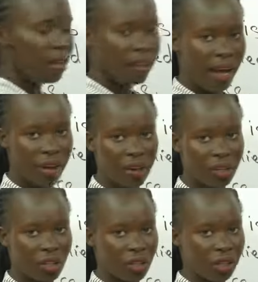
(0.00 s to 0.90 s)

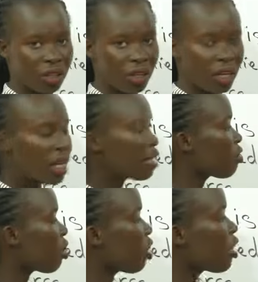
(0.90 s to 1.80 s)
direction.
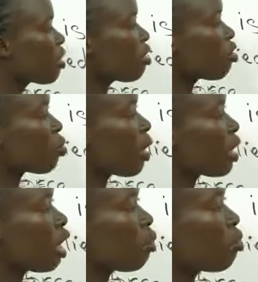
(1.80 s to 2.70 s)
So this one
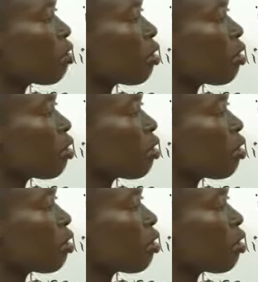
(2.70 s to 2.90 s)
keeps,